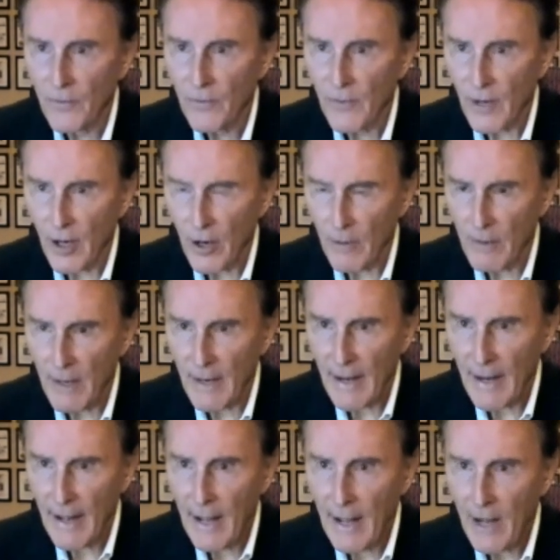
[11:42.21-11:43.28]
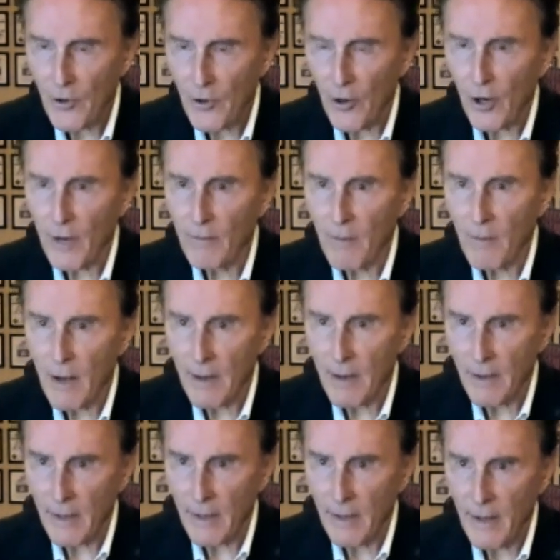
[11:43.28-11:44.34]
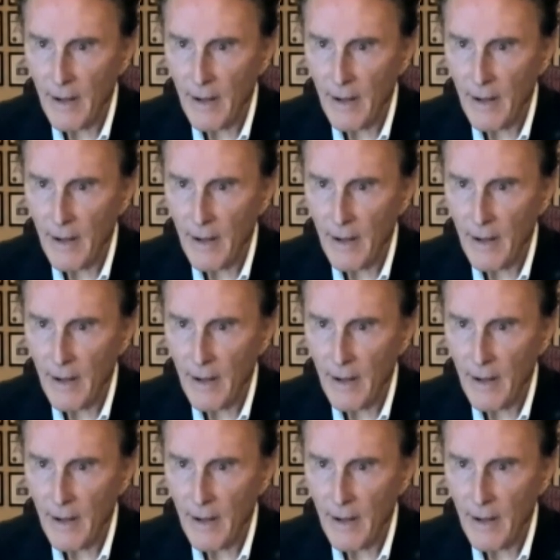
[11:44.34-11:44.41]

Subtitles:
They care about your commodity,